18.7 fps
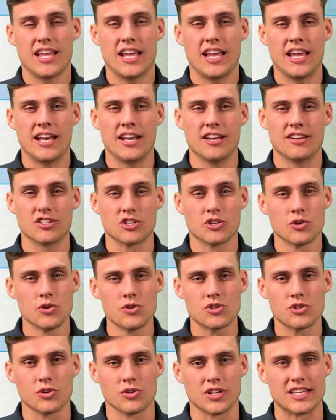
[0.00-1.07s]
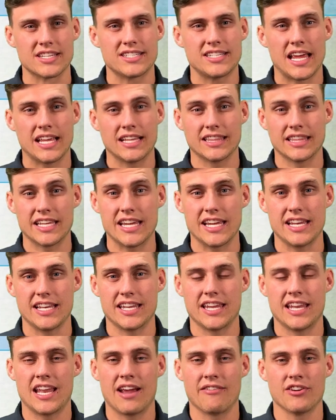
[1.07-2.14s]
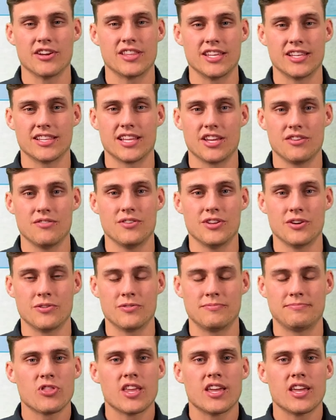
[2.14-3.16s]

And it is crucial to stay lean in everything that you do.